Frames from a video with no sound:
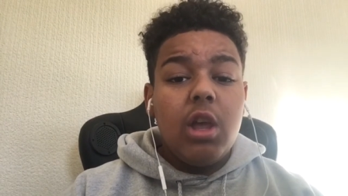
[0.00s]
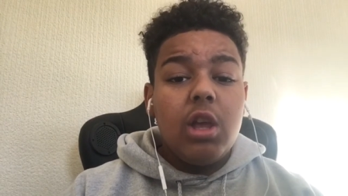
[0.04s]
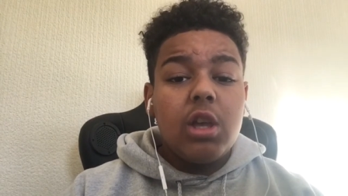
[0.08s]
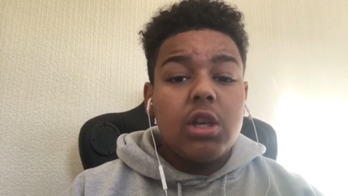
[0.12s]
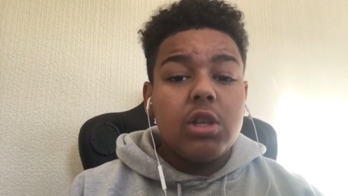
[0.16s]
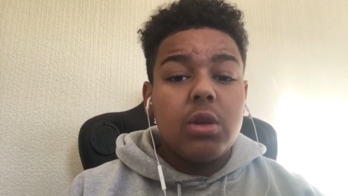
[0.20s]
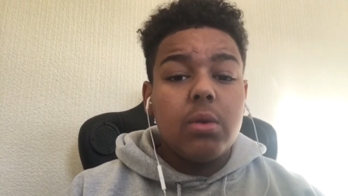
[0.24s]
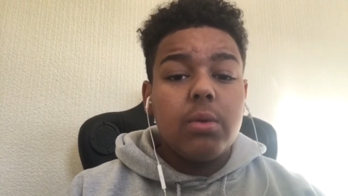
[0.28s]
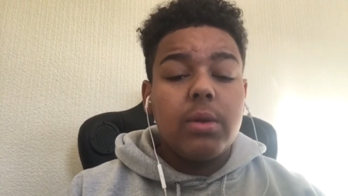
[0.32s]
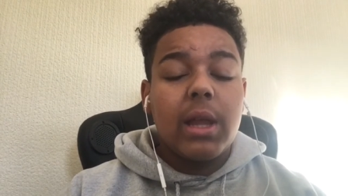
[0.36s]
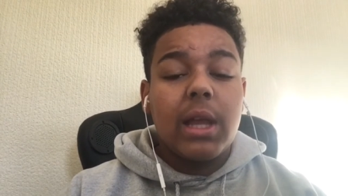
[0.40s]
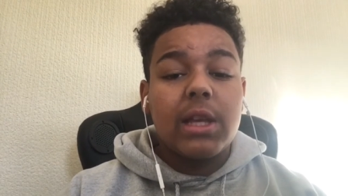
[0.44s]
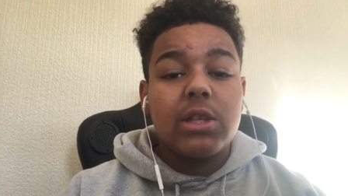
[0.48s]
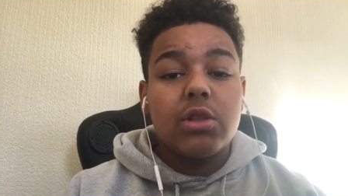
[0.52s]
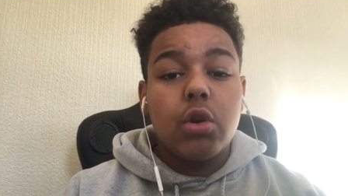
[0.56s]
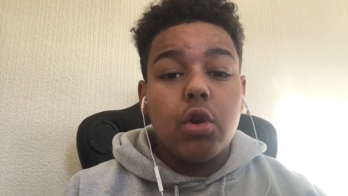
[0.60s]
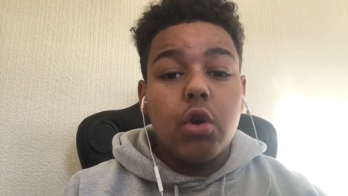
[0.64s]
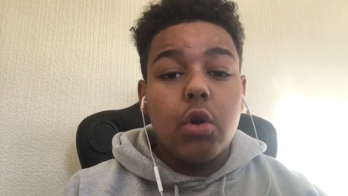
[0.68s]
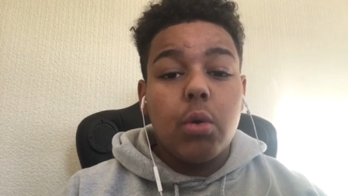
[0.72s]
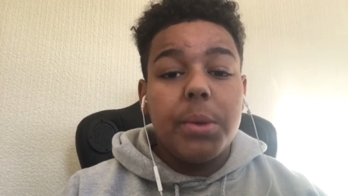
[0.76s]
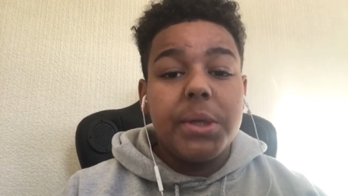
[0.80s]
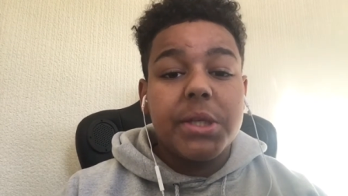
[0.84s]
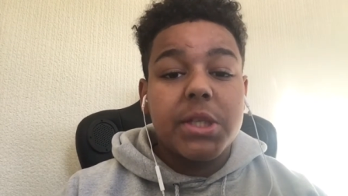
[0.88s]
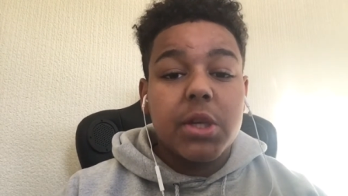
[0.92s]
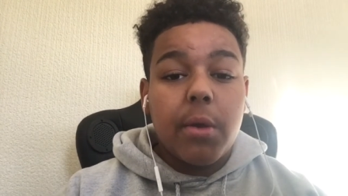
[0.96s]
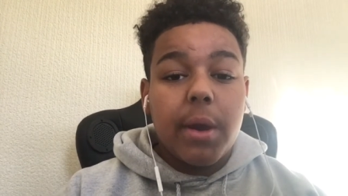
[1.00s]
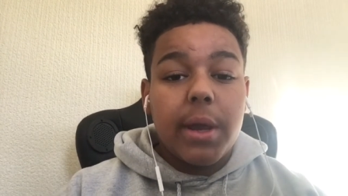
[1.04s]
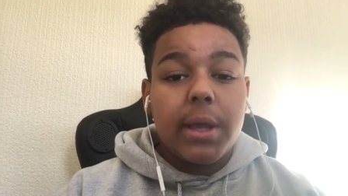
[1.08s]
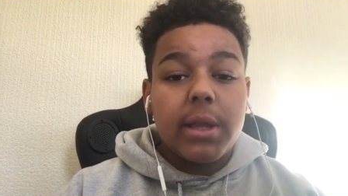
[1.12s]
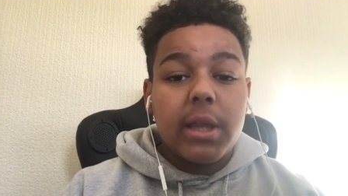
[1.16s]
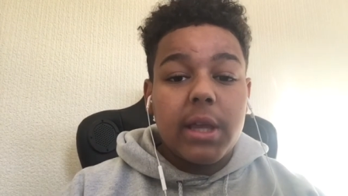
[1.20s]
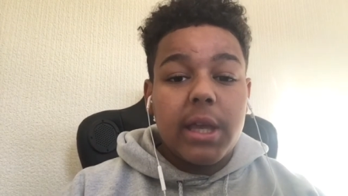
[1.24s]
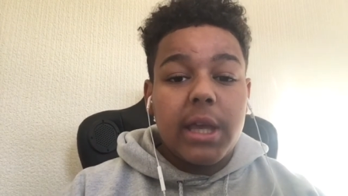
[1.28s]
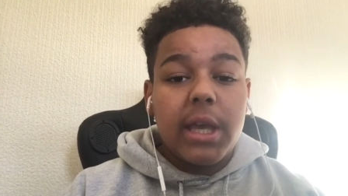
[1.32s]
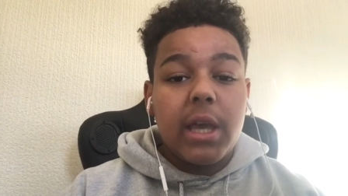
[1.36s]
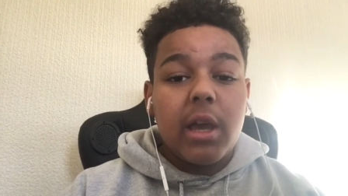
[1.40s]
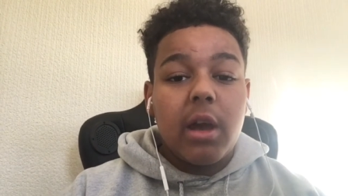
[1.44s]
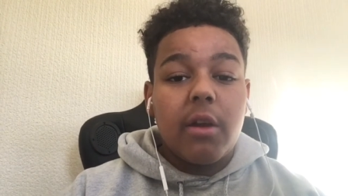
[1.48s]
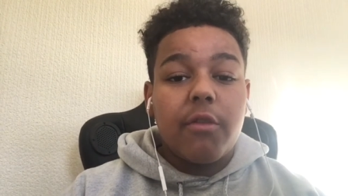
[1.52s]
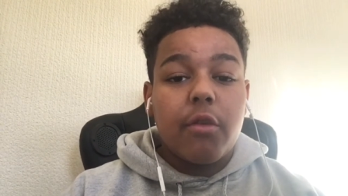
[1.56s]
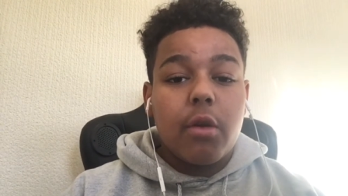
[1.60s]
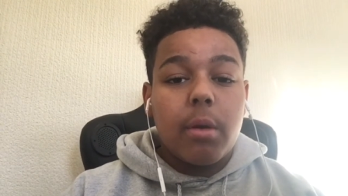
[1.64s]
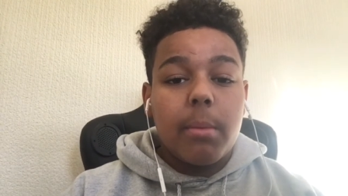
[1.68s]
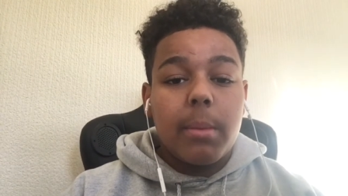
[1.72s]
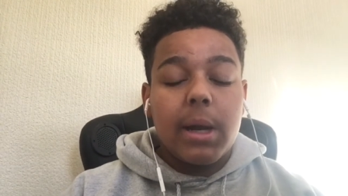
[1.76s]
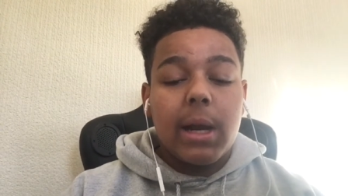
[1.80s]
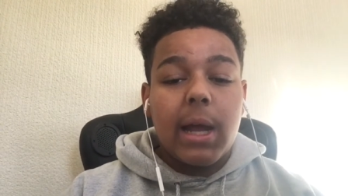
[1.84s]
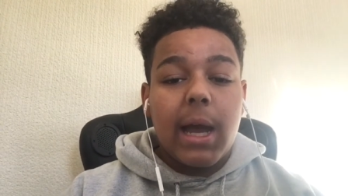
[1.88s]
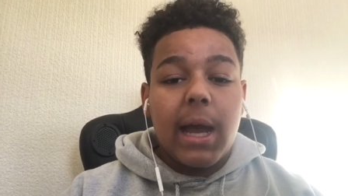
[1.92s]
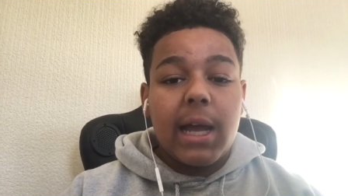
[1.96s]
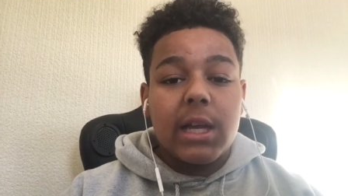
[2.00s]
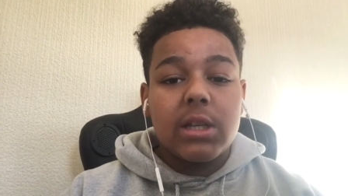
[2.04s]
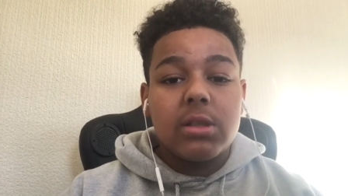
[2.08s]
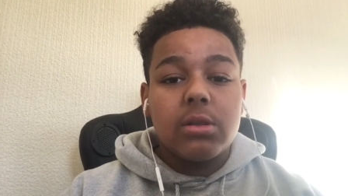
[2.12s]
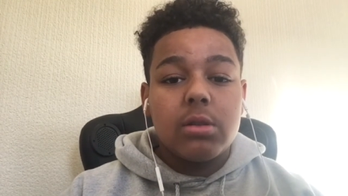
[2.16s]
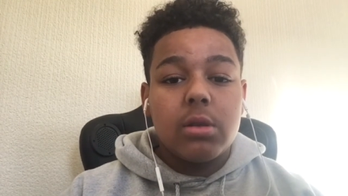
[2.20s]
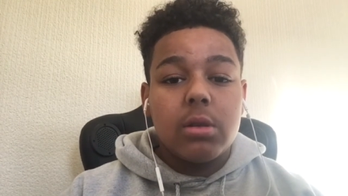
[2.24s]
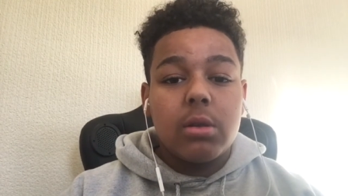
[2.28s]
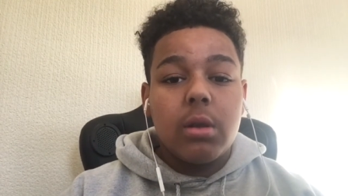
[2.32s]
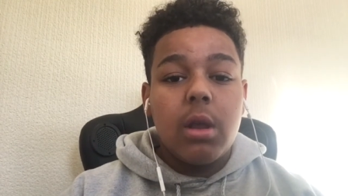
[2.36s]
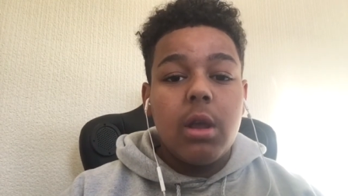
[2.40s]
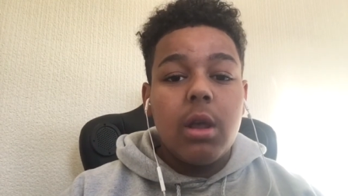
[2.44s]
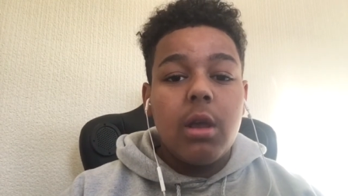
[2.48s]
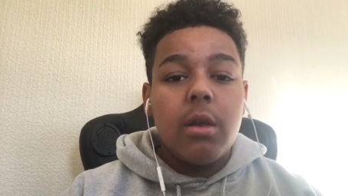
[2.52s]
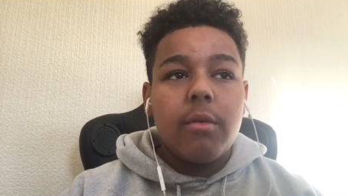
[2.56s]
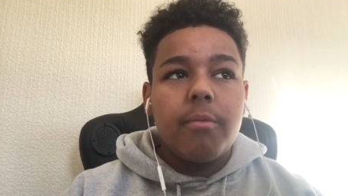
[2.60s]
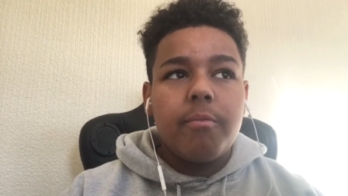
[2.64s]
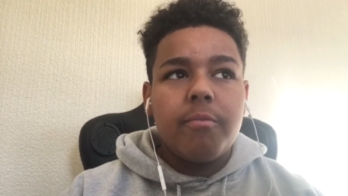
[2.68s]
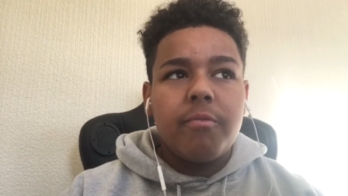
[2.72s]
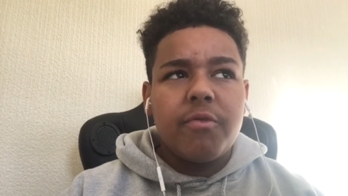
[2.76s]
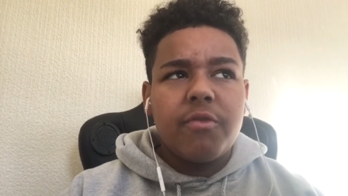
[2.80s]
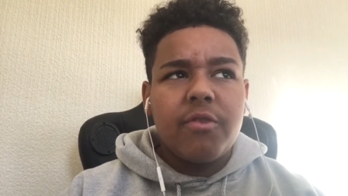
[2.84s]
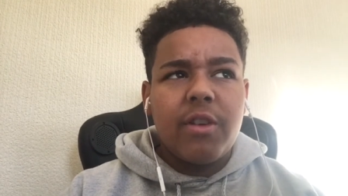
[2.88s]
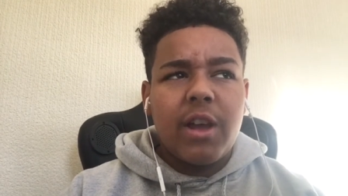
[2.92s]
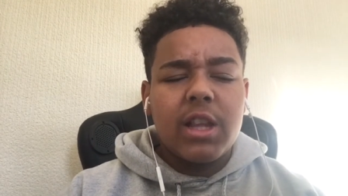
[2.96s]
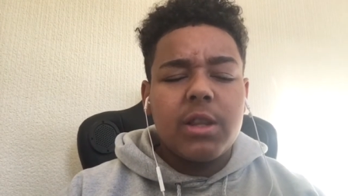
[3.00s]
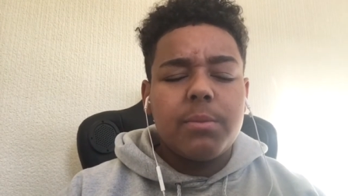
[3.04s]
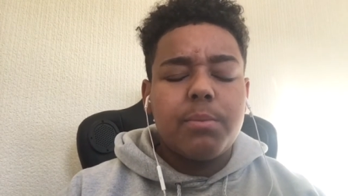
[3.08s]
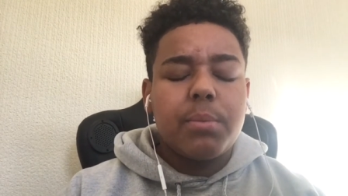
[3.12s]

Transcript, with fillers: So that's always great to hear from an Arsenal fan